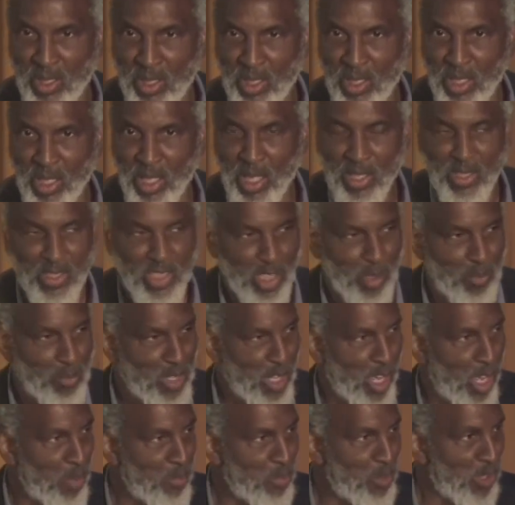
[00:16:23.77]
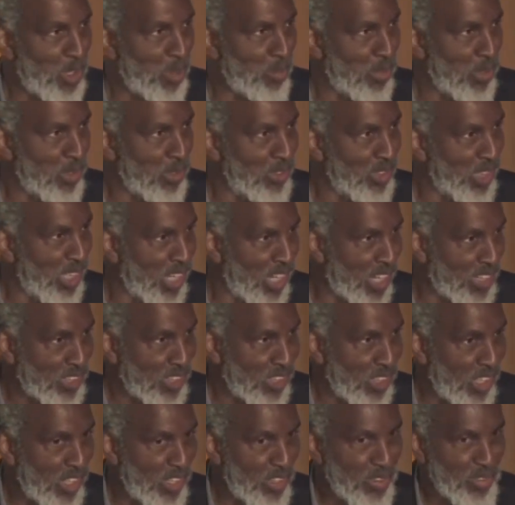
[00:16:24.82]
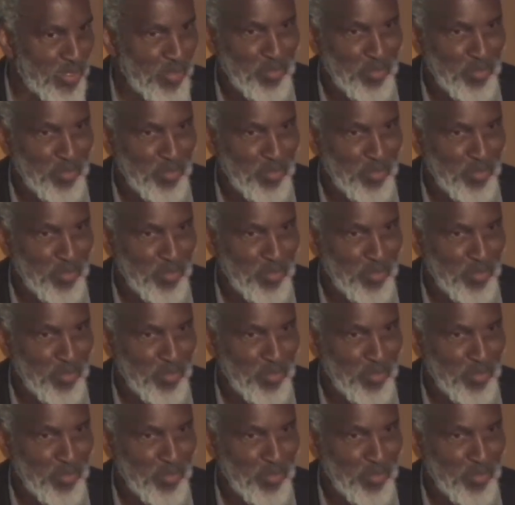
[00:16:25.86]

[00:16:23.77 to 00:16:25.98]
And sometimes you can build an escalator.